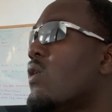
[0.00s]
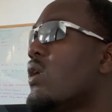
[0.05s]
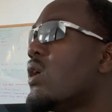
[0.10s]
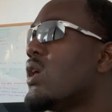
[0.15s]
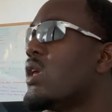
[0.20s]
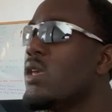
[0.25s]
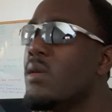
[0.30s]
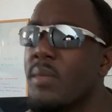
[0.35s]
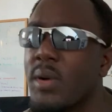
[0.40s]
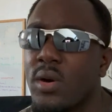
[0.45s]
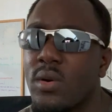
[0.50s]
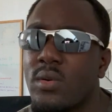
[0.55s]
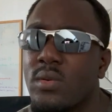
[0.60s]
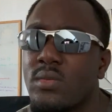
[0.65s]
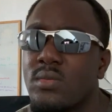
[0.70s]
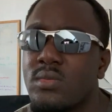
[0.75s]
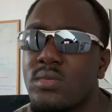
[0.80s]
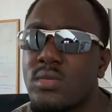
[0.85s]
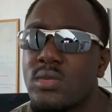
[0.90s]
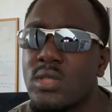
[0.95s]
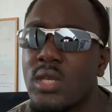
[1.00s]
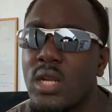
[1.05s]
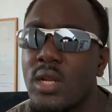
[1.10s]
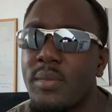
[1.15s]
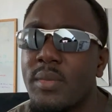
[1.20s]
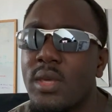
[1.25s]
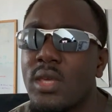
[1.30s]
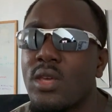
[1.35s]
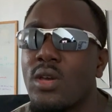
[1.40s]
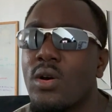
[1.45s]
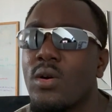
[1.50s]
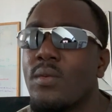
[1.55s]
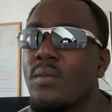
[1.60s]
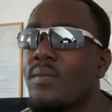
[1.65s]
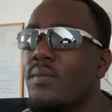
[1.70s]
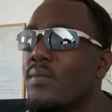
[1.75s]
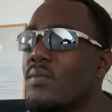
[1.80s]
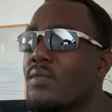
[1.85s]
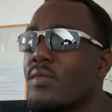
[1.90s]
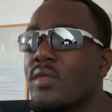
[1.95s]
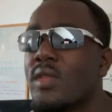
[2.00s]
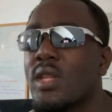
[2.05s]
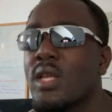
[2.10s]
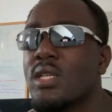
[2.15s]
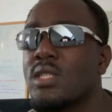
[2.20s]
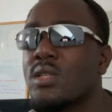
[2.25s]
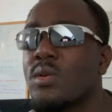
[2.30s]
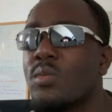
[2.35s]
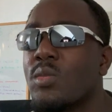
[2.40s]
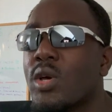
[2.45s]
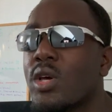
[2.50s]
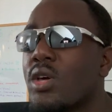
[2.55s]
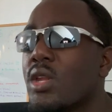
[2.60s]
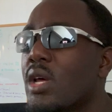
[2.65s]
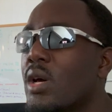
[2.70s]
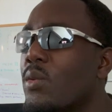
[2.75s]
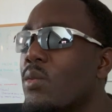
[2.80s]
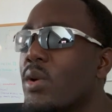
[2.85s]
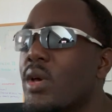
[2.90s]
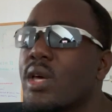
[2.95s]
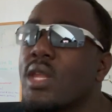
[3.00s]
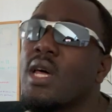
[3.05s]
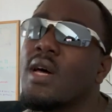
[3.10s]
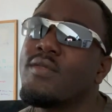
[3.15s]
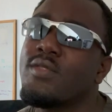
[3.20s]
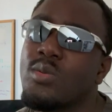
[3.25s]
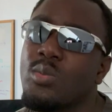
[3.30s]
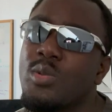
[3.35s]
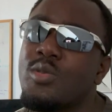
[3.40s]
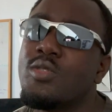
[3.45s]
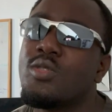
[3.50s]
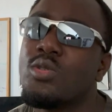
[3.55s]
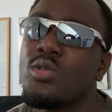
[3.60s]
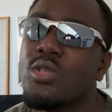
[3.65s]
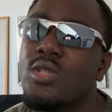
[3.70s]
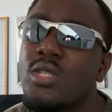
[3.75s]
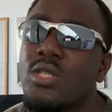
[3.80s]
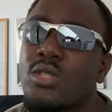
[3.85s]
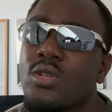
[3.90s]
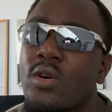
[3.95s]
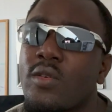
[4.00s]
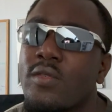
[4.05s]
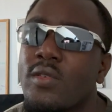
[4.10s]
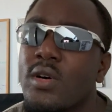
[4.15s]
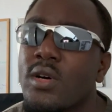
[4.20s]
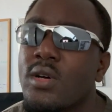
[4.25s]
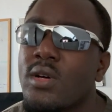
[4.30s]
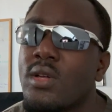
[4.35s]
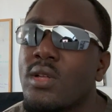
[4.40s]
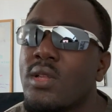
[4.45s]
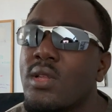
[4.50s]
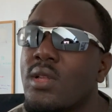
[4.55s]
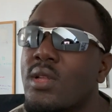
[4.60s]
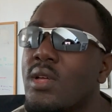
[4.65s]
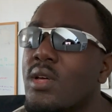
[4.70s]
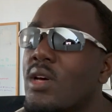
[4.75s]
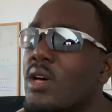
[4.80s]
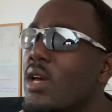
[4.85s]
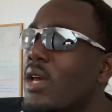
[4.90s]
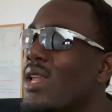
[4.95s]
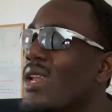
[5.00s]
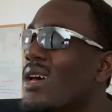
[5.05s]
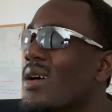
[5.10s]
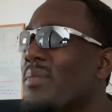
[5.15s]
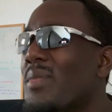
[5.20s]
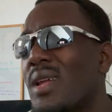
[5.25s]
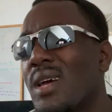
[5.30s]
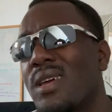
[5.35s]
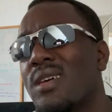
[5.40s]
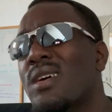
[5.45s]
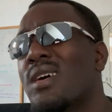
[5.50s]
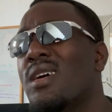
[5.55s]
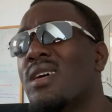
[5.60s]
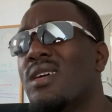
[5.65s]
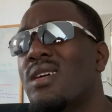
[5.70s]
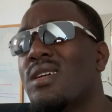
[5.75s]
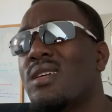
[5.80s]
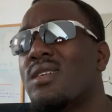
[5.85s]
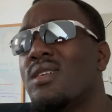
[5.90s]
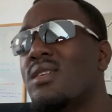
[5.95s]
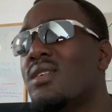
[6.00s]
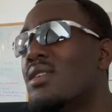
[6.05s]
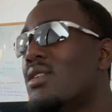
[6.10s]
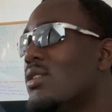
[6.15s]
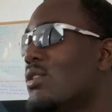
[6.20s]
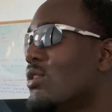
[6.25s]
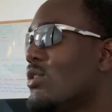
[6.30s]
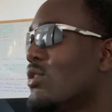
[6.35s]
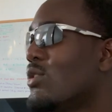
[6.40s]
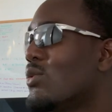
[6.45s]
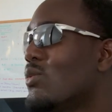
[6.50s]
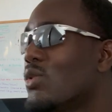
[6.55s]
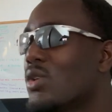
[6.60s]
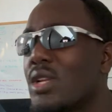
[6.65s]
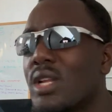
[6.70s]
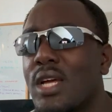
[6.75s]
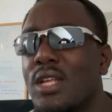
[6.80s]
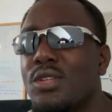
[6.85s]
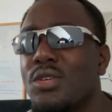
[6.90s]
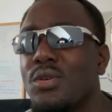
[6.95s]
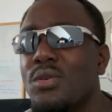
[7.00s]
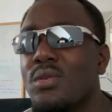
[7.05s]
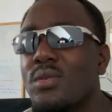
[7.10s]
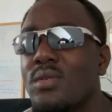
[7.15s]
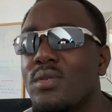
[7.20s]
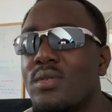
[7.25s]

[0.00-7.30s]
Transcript: email, telling me, yo, listen, we're gonna have to withdraw this offer. And I'm like, huh? What did I do?